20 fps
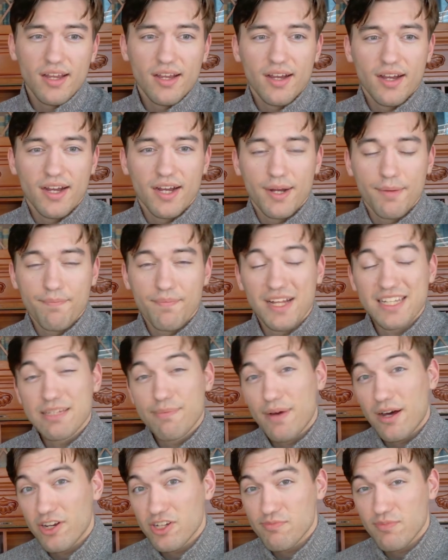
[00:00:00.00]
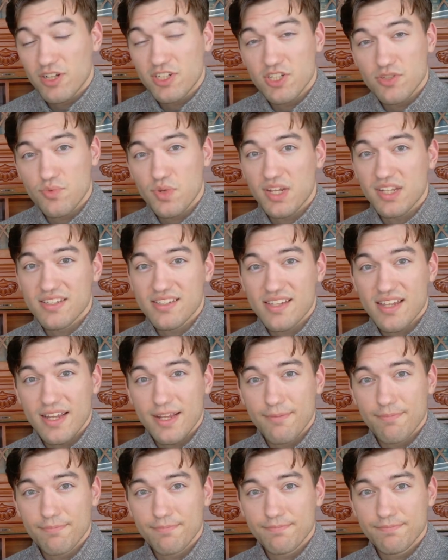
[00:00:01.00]
That's about as much as we can say.
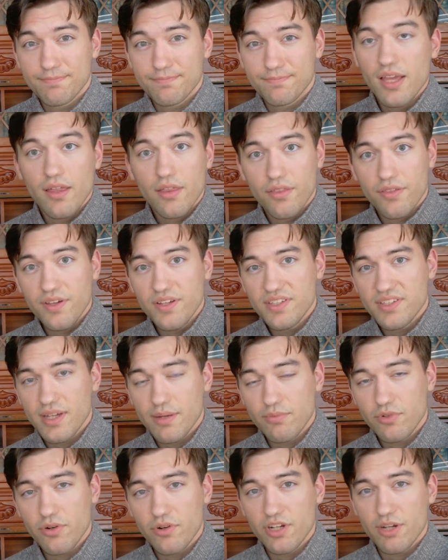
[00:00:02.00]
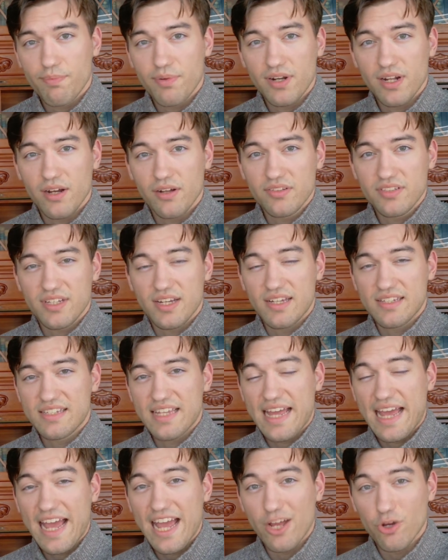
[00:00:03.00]
This I'm going to pronounce as
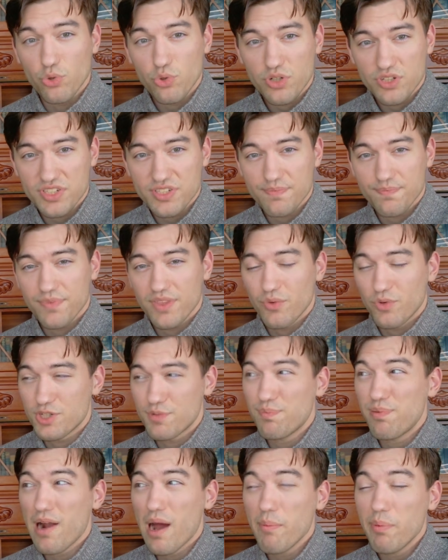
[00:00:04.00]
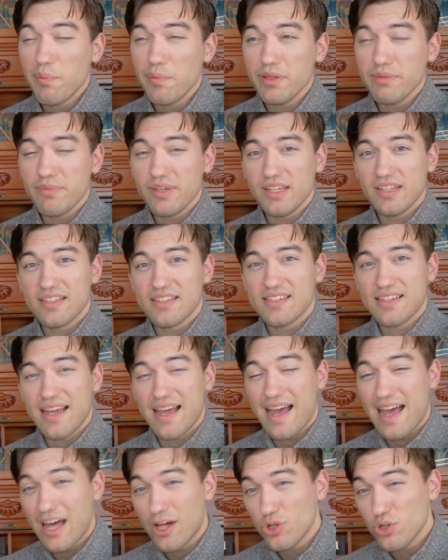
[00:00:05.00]
elks, which probably means
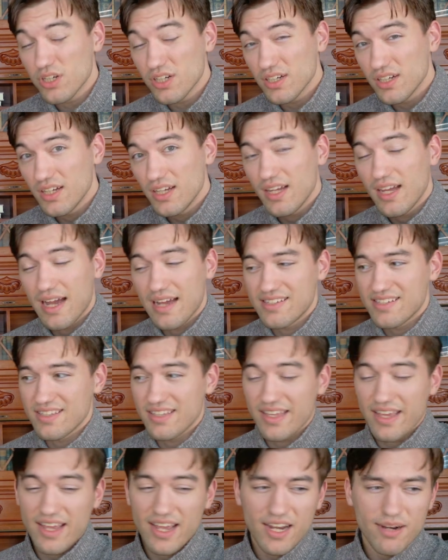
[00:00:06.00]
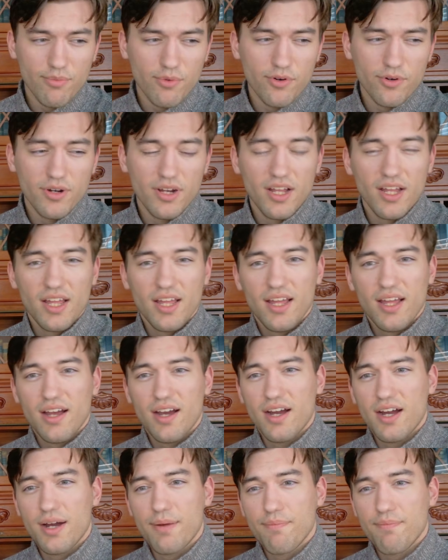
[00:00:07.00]
elk, as in the animal.
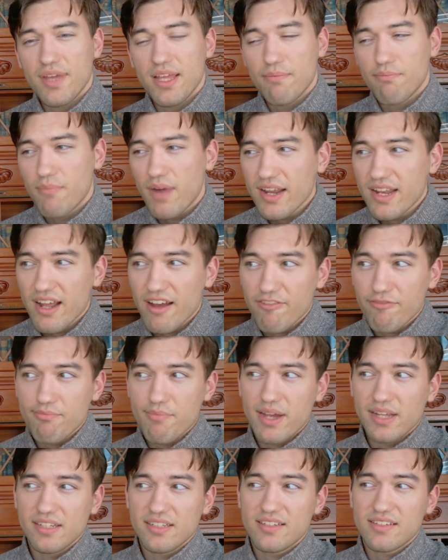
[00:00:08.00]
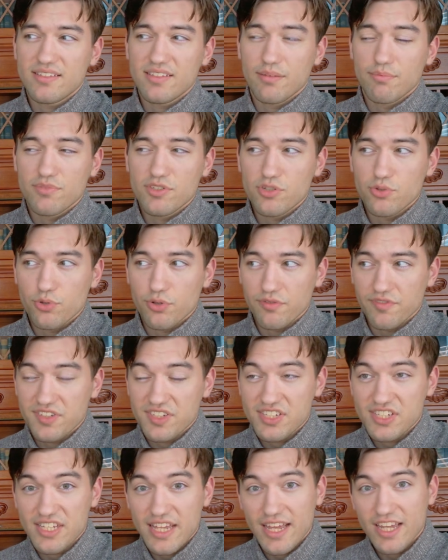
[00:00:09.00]
It might have meant some sort of
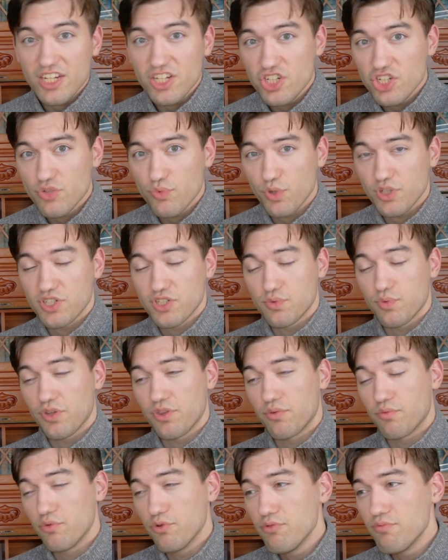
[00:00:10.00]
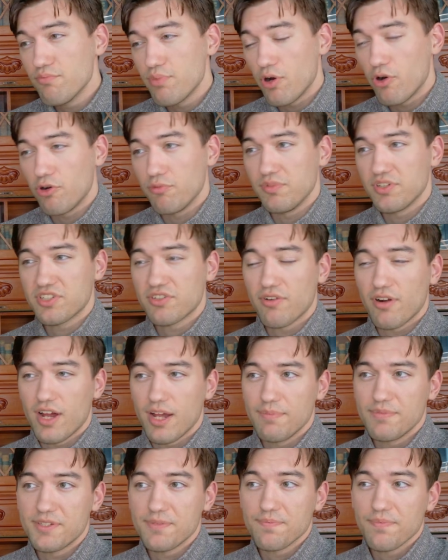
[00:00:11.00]
sedge, which is what the rune poem
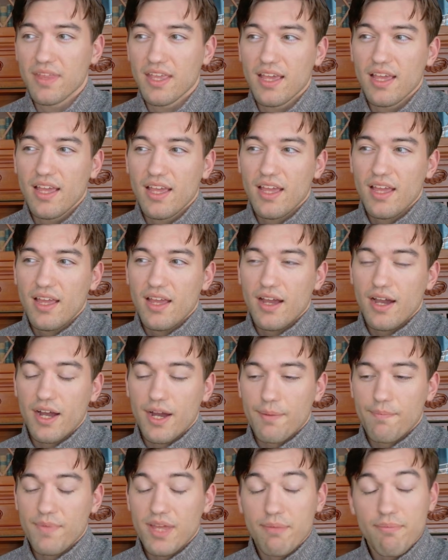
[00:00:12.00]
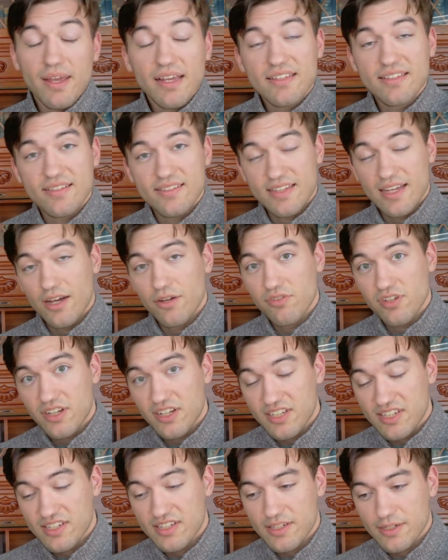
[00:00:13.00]
describes. It makes the sound
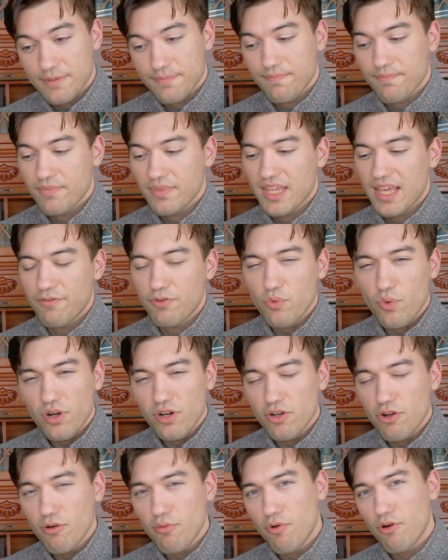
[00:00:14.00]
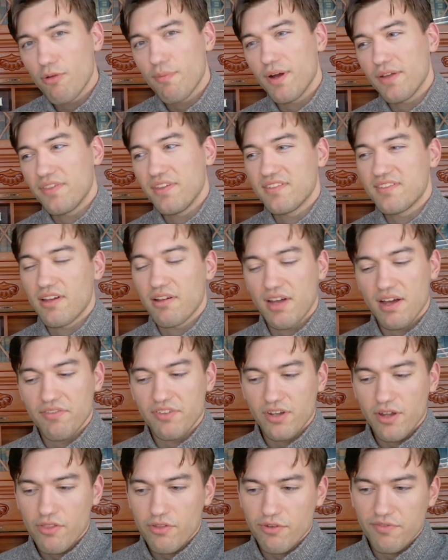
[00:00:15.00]
ks. If you want to know more about this, I'll have
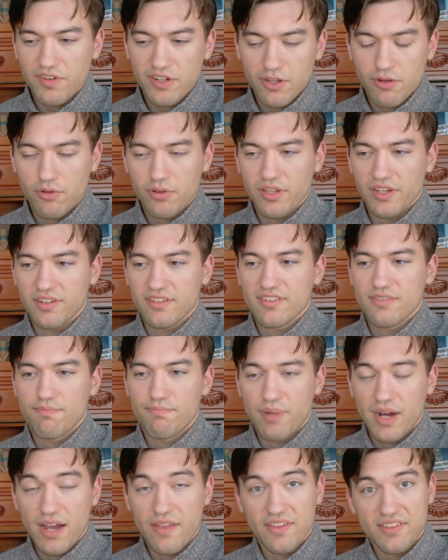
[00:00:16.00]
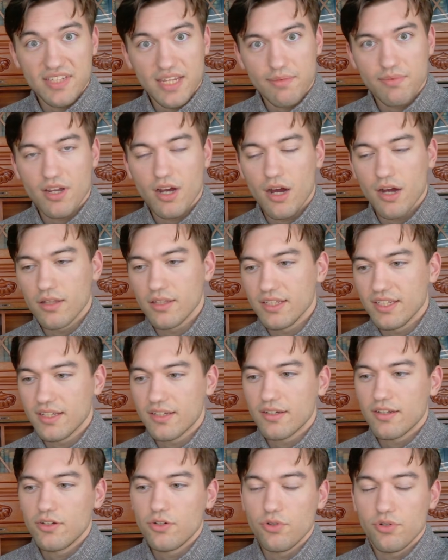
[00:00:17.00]
another video linked by the same colleague
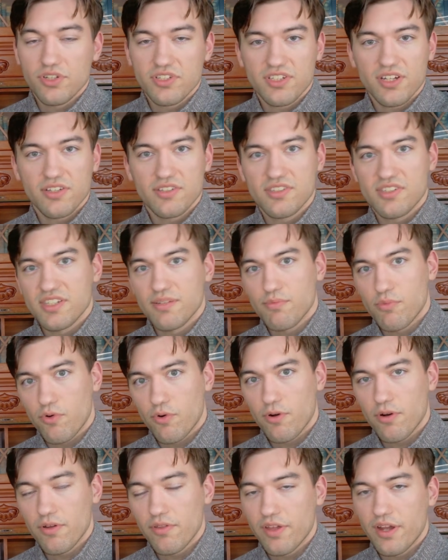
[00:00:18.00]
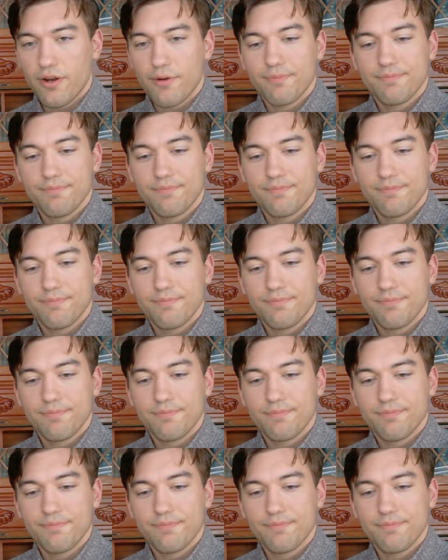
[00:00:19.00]
who discusses it more there.